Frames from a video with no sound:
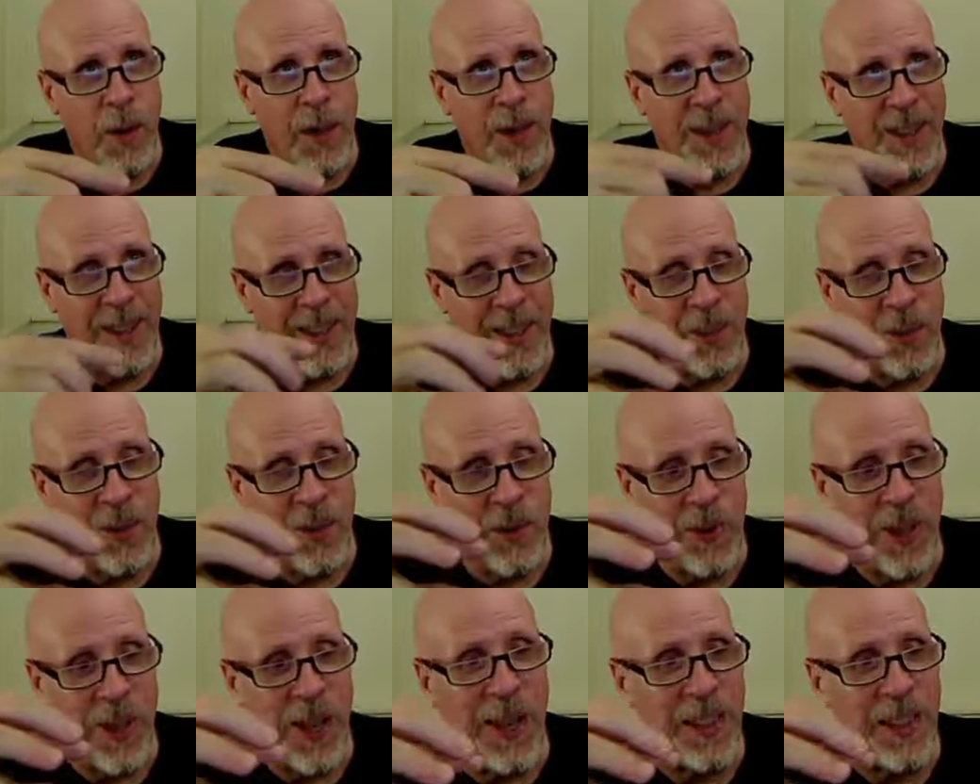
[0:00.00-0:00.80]
you
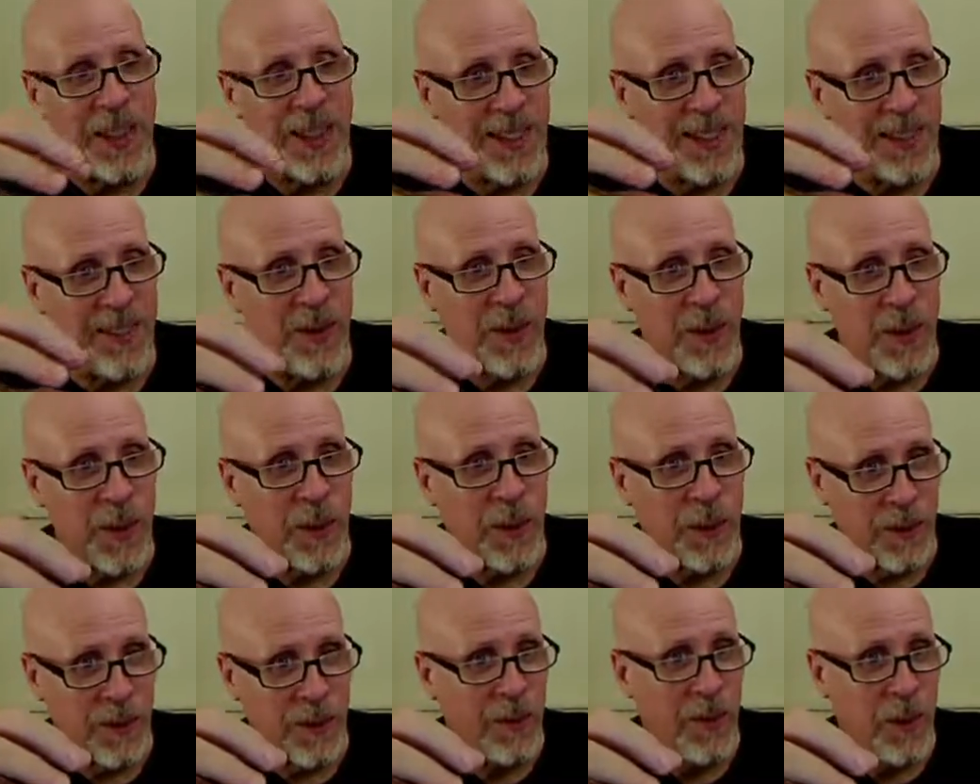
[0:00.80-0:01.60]
set for
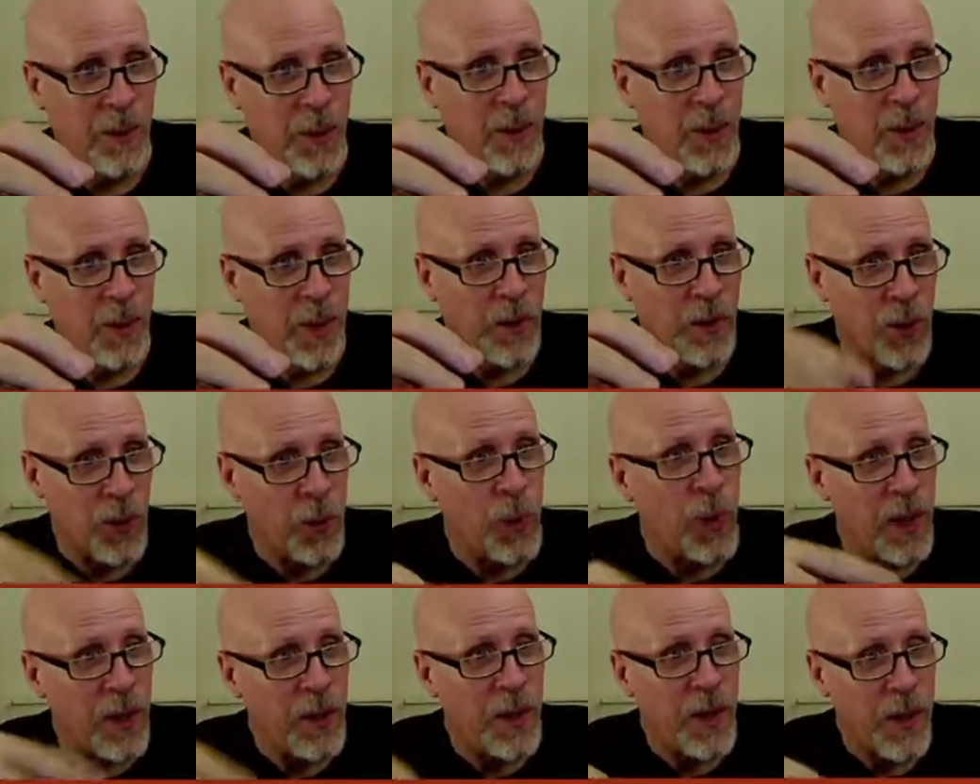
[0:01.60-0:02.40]

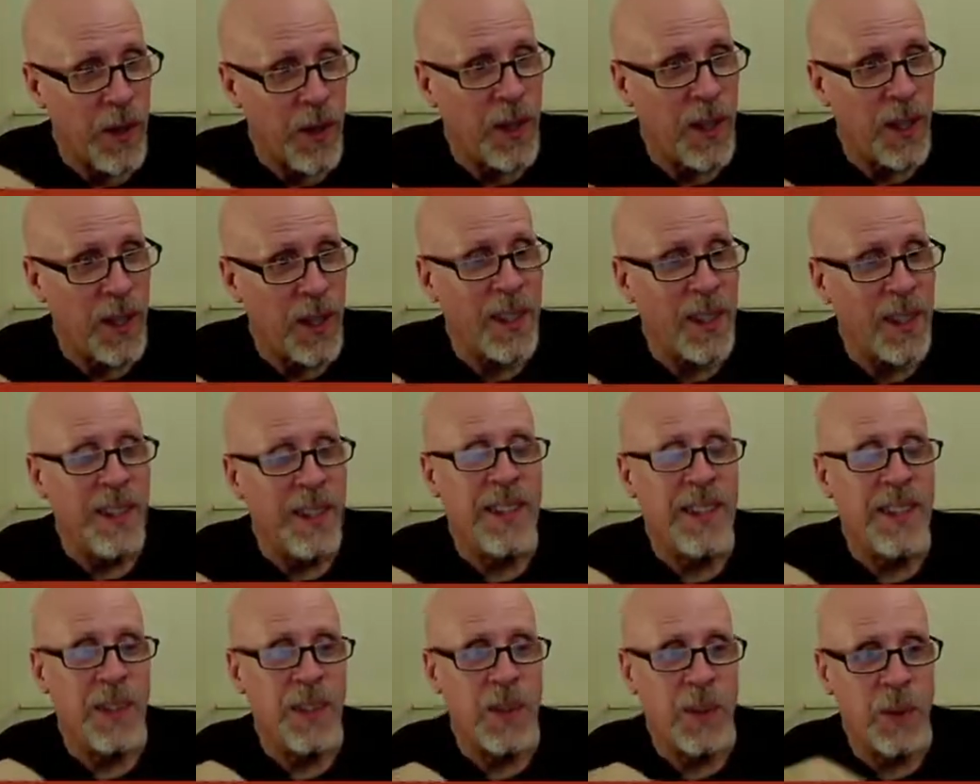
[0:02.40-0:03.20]
doing the thing,
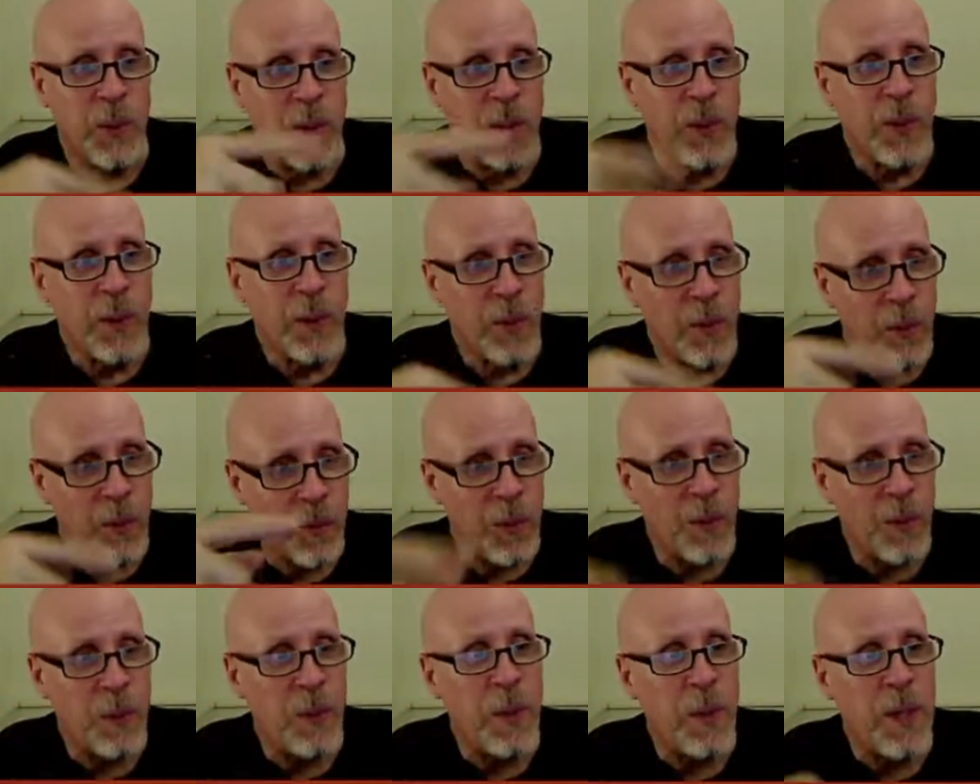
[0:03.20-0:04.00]
doing the
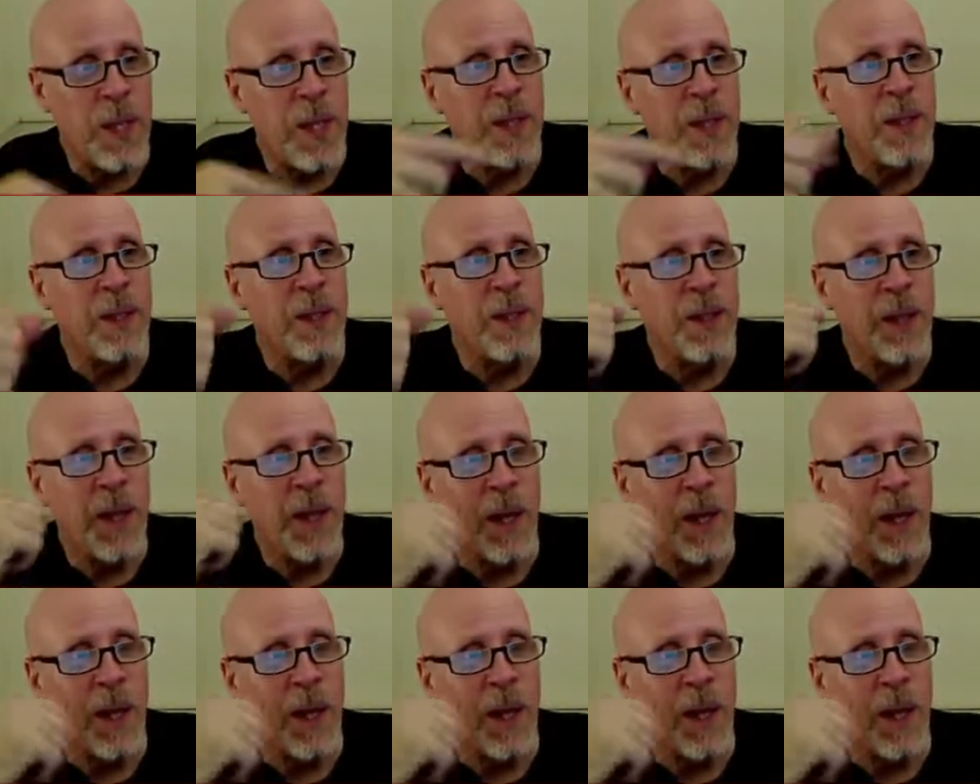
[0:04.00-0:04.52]
repeated